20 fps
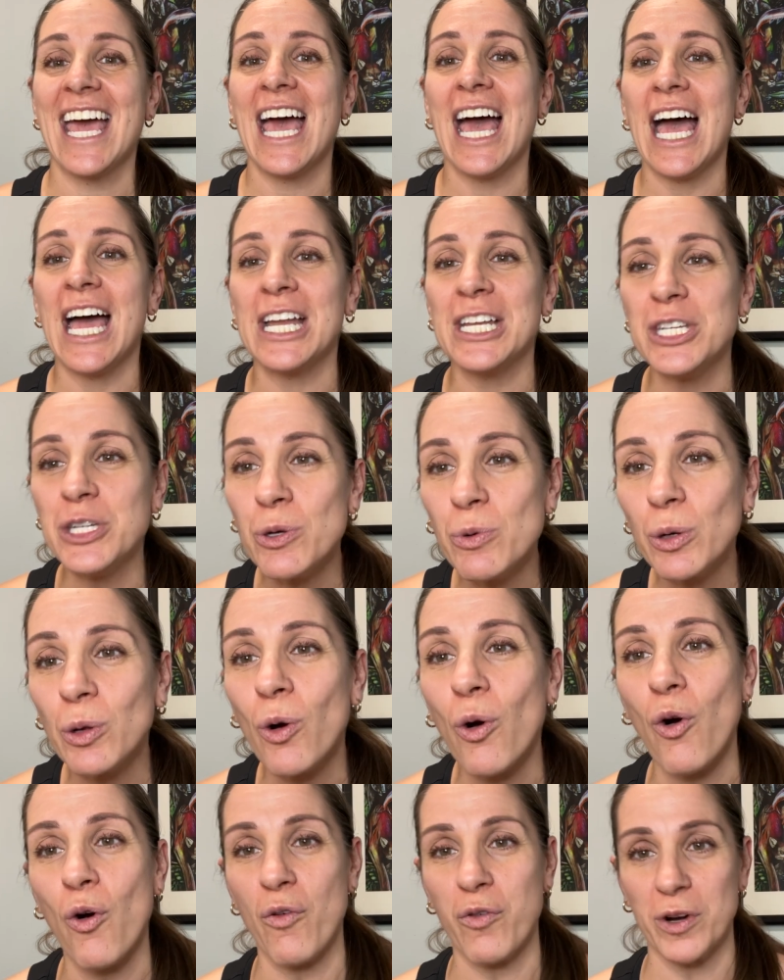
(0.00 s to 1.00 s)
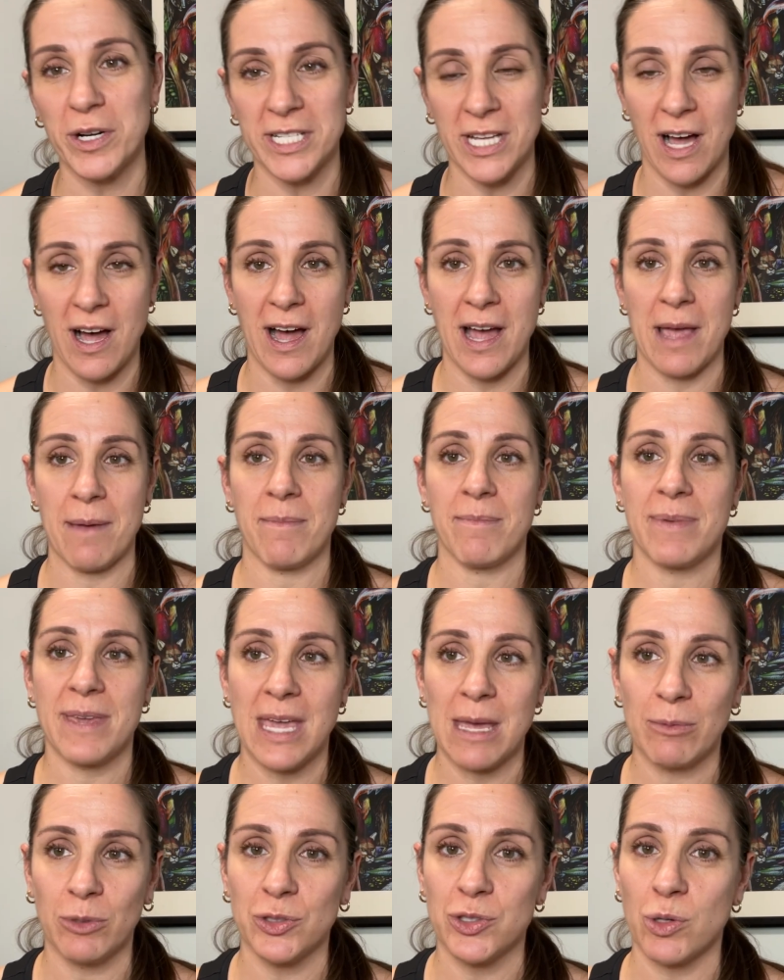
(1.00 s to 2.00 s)
and you will over time be
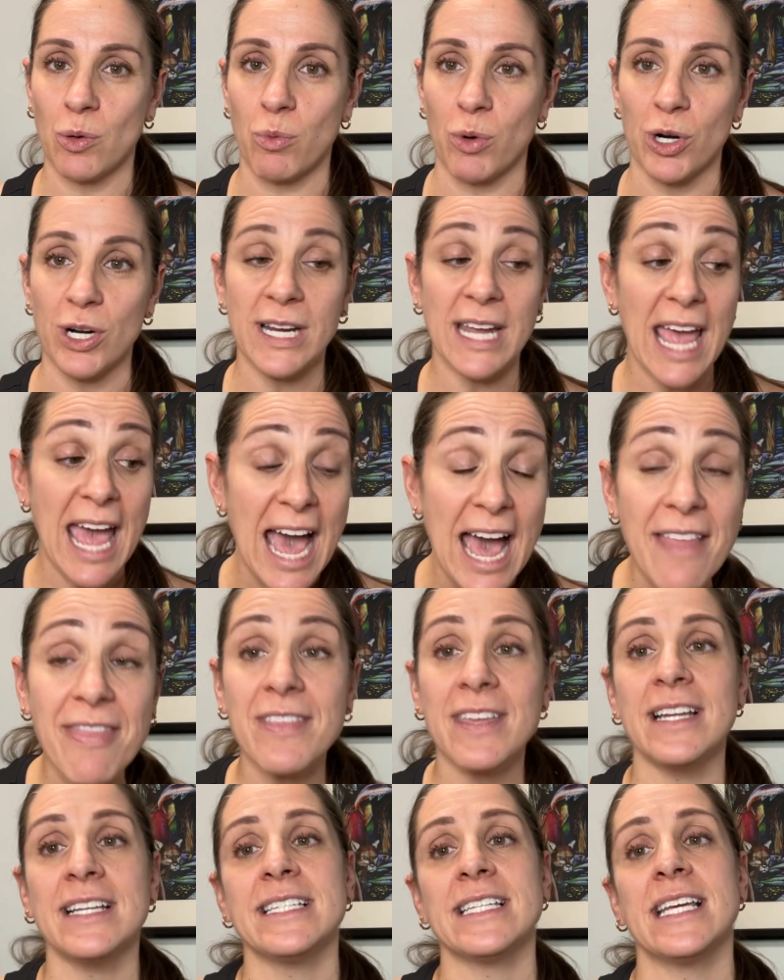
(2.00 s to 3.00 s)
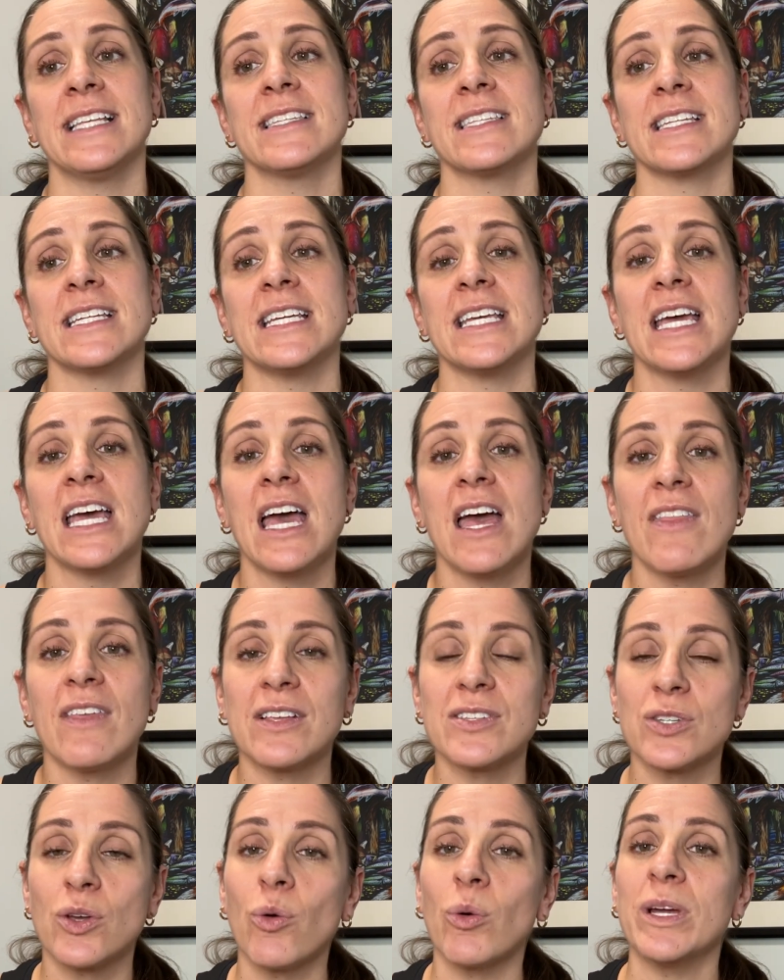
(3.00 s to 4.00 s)
able to work at the intensity
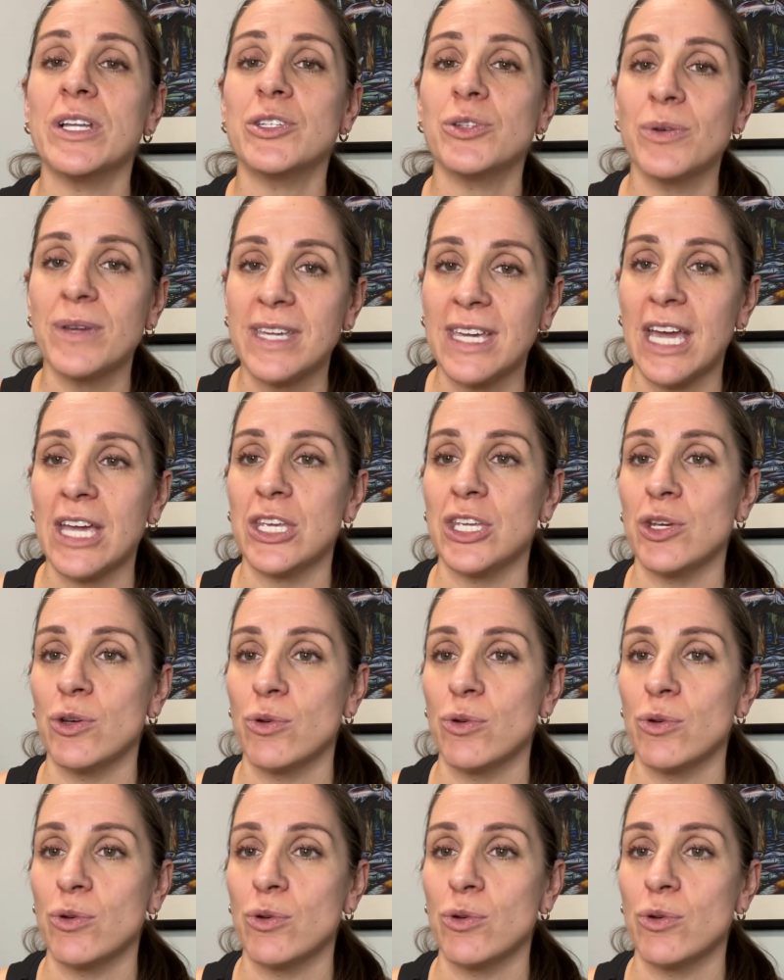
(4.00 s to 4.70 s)
that's going to get you